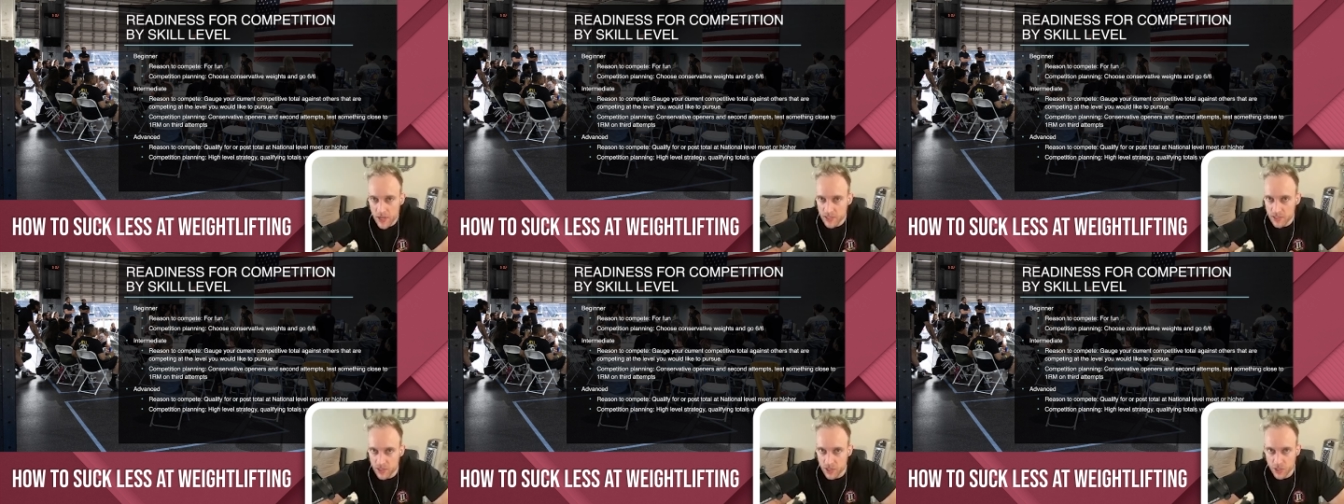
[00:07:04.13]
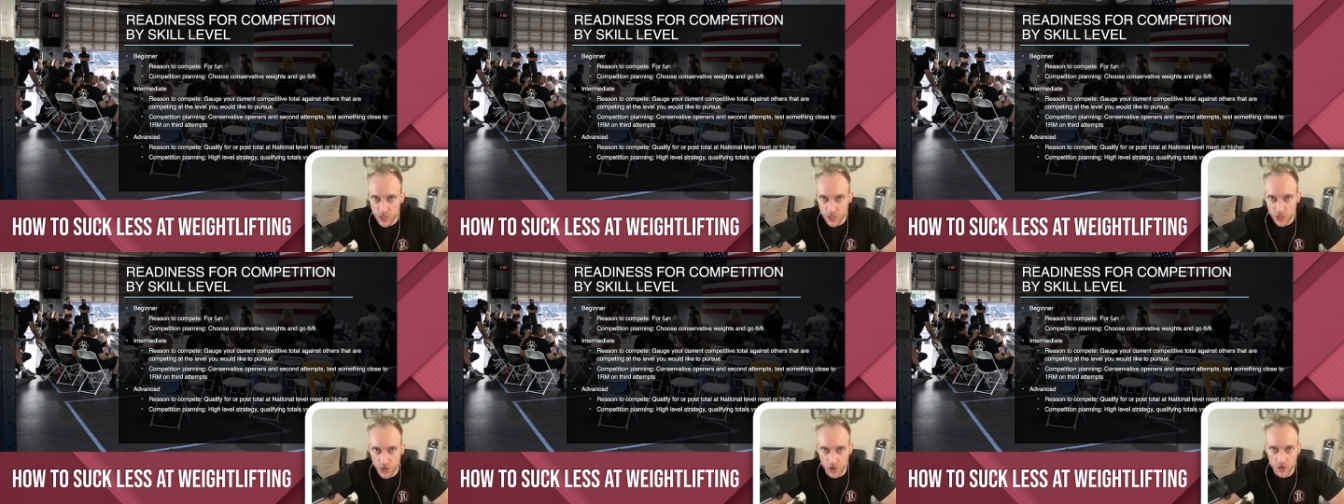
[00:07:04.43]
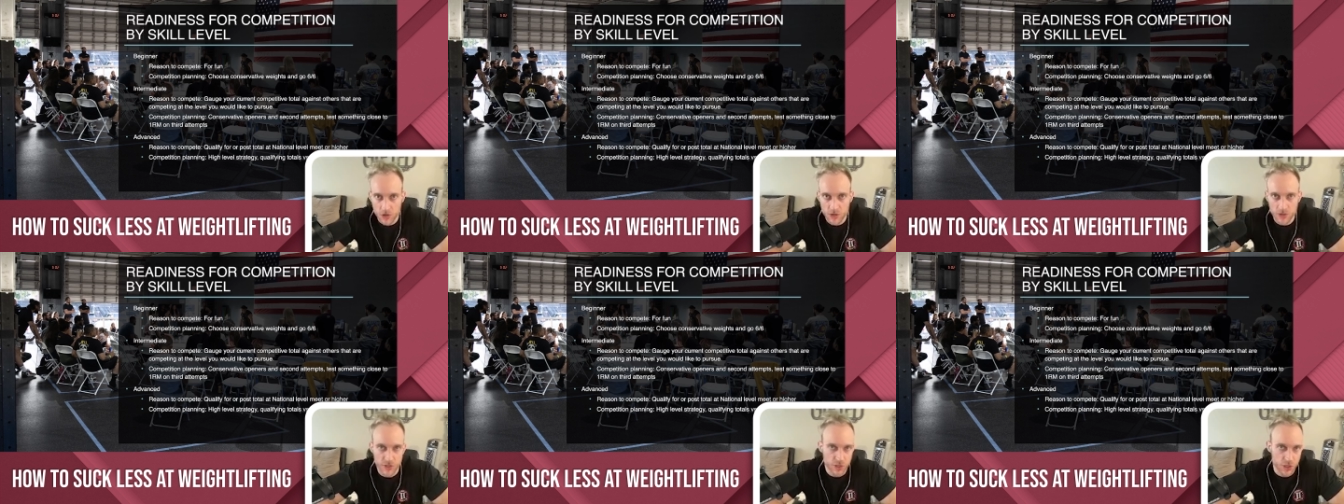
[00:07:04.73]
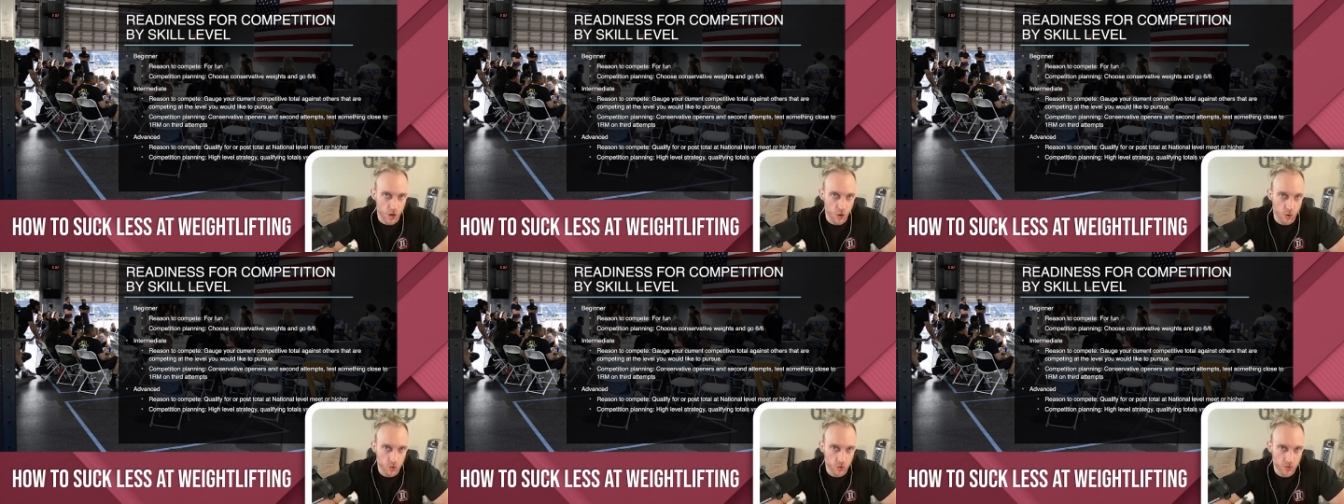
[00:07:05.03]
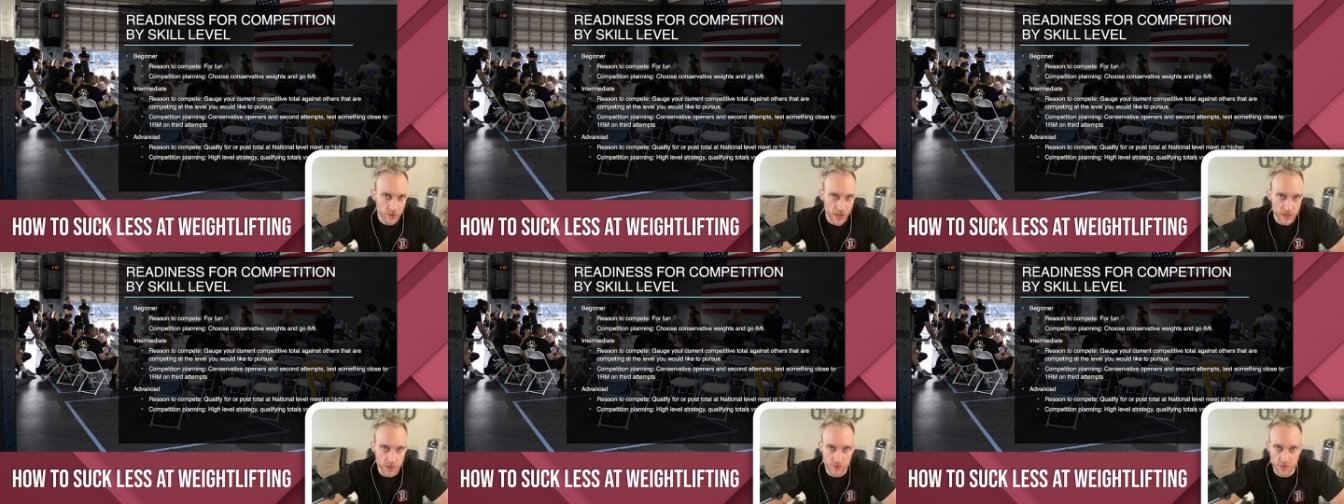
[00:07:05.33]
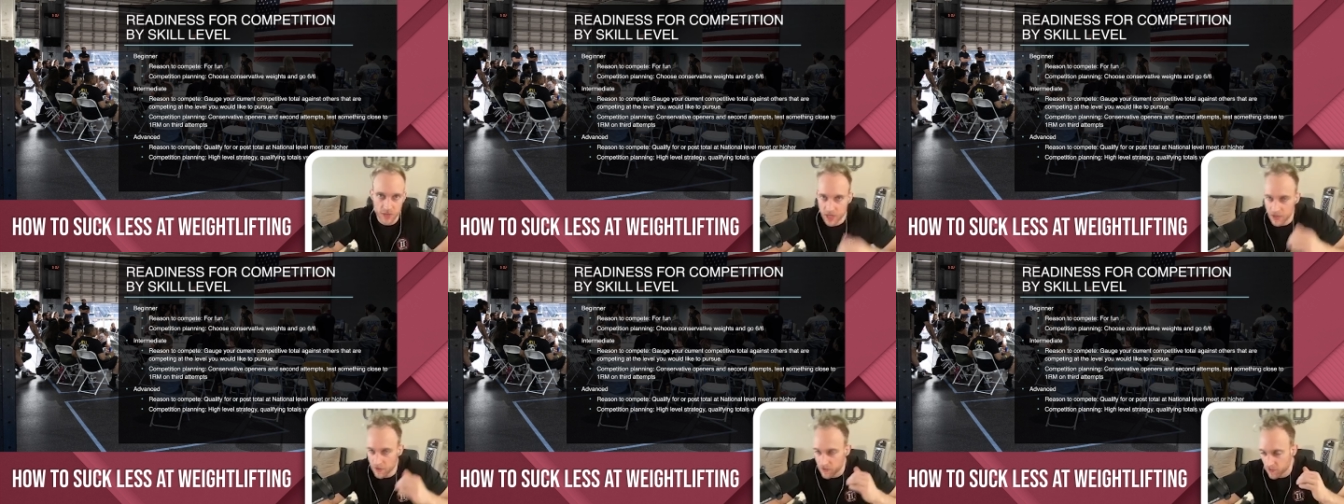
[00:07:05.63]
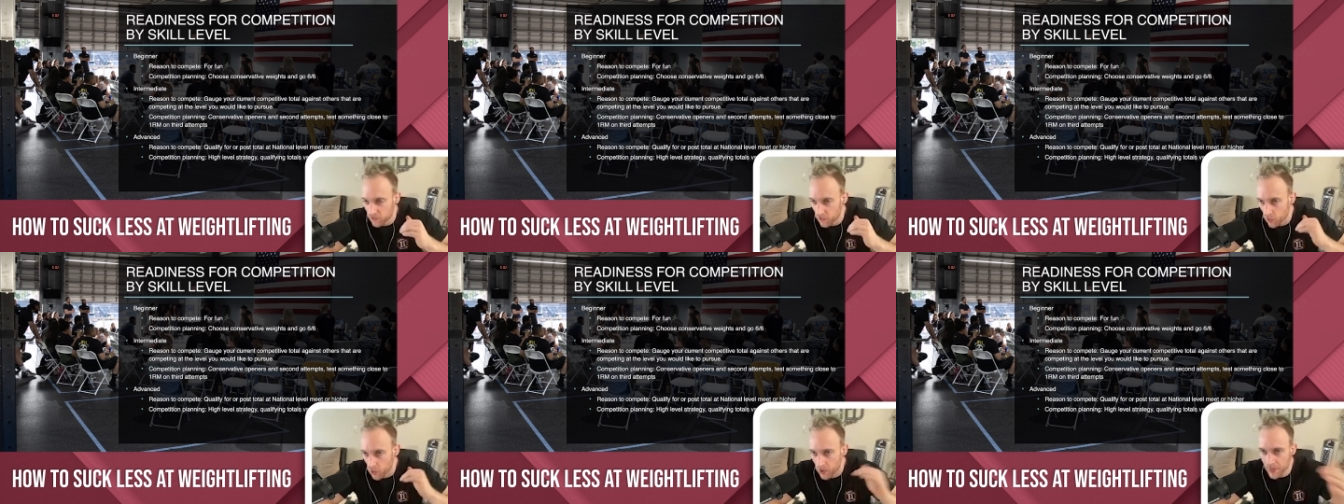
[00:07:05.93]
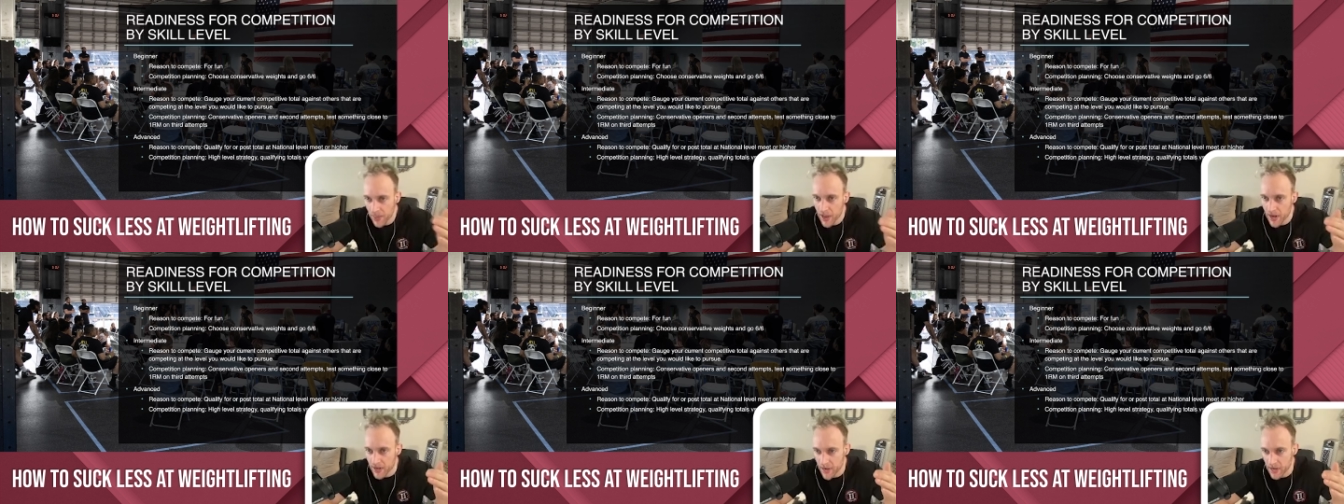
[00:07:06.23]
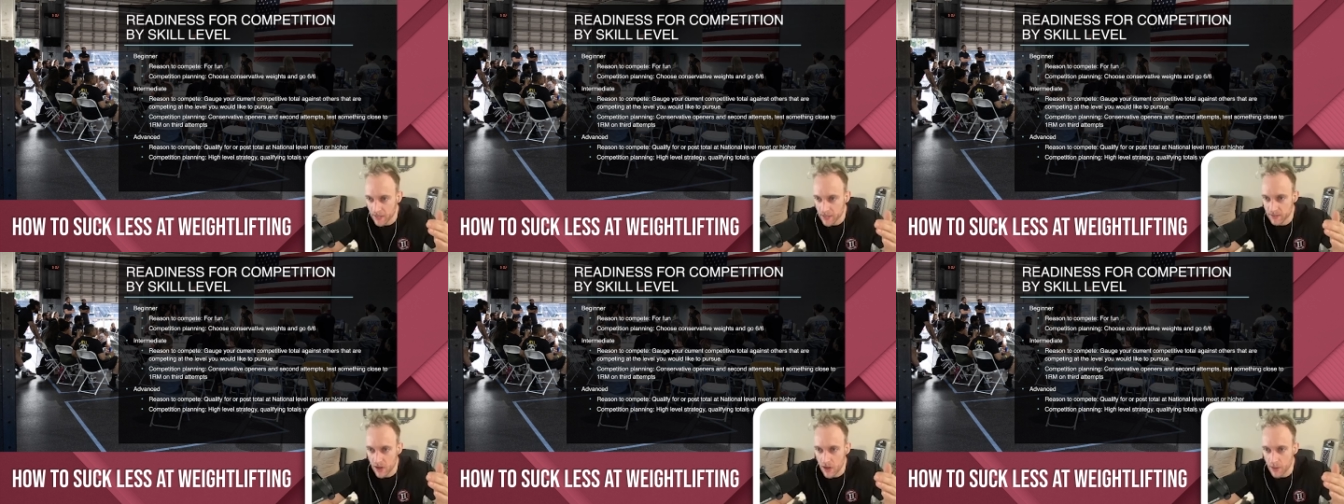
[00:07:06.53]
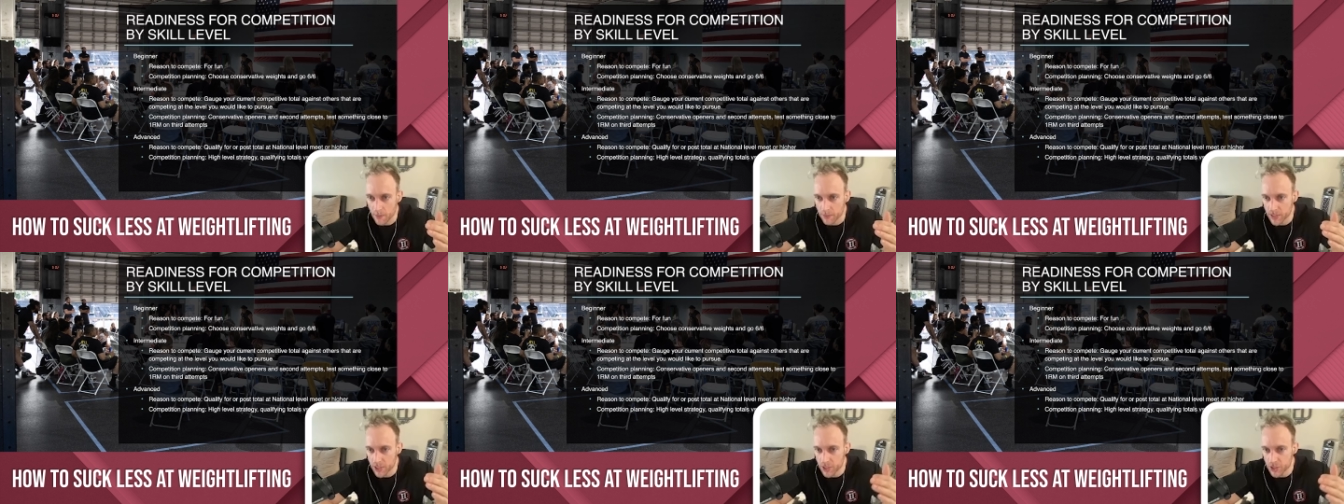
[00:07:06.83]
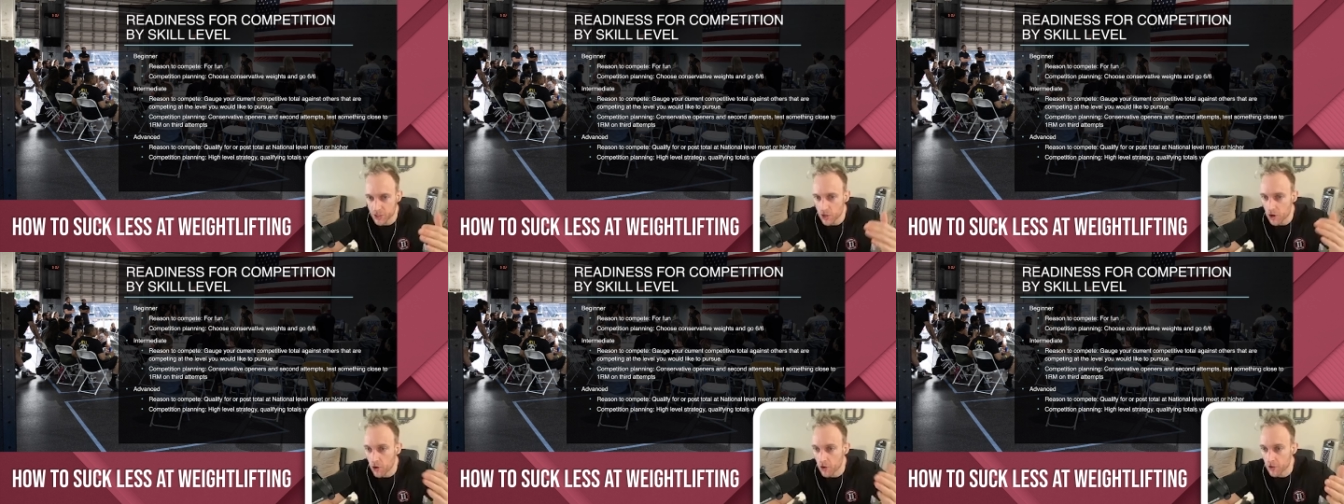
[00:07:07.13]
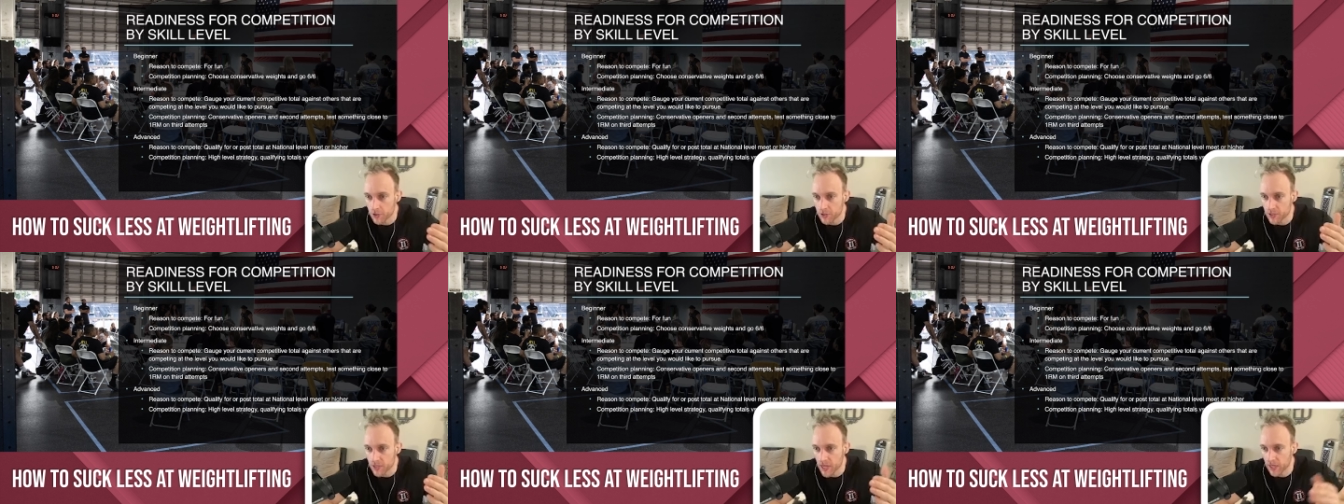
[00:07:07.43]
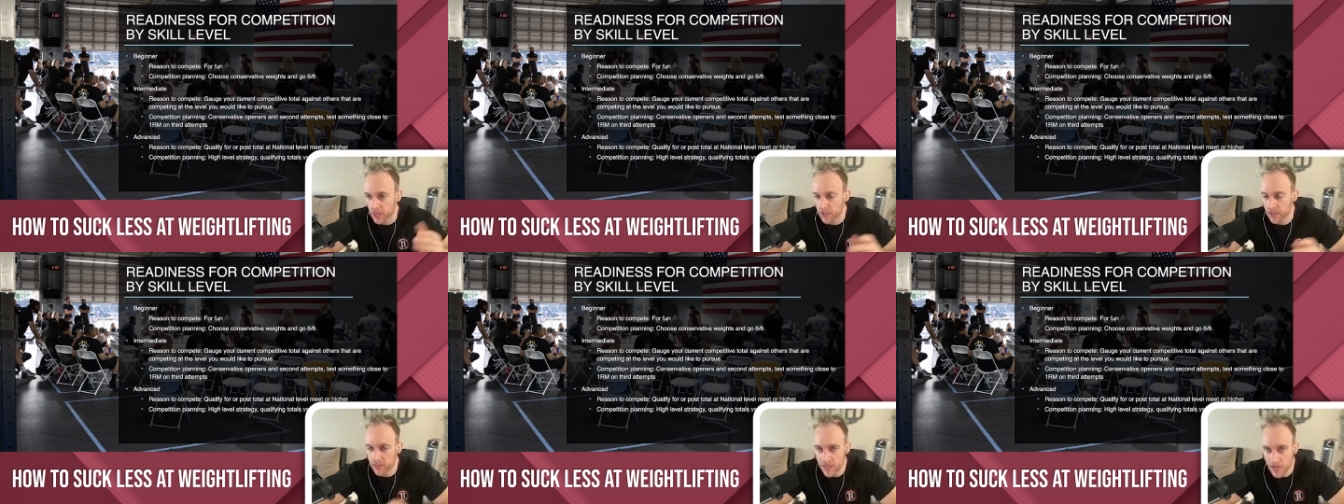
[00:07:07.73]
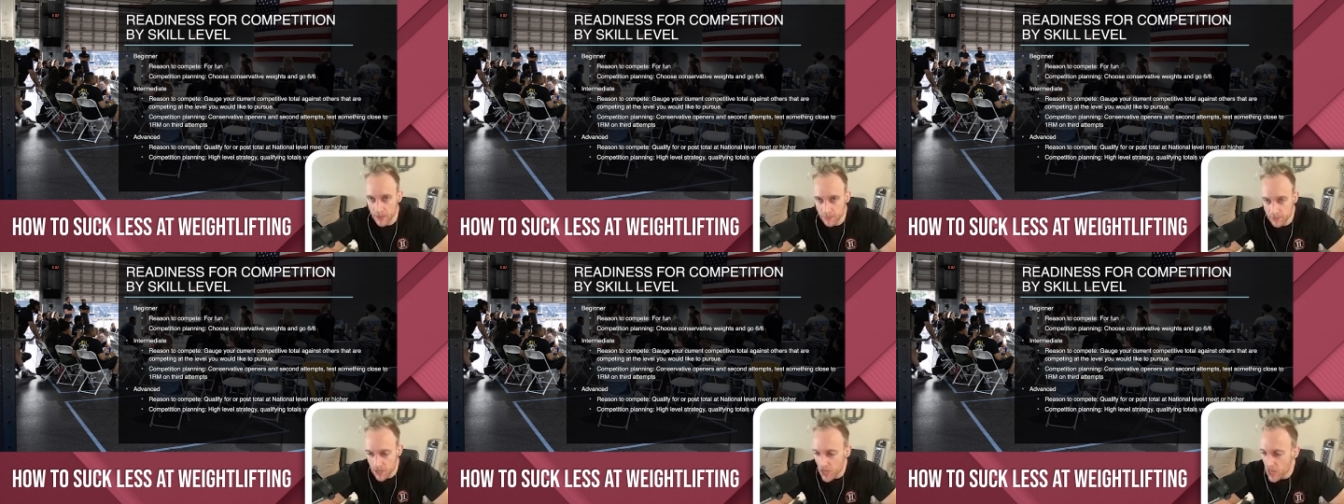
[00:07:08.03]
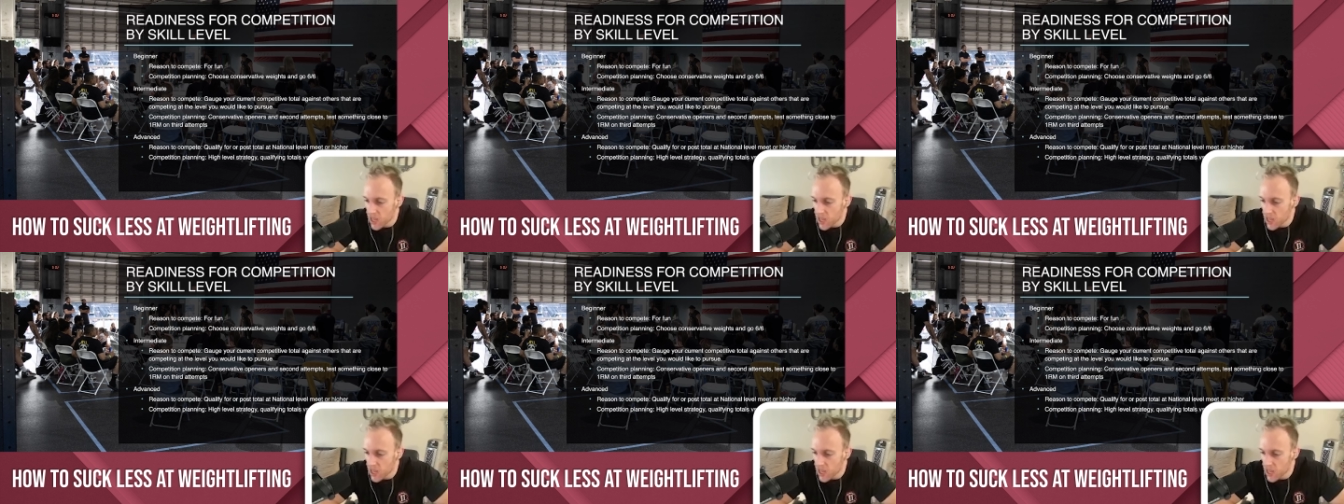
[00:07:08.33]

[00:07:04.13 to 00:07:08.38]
secured the total that you need for that next competition on your second attempt,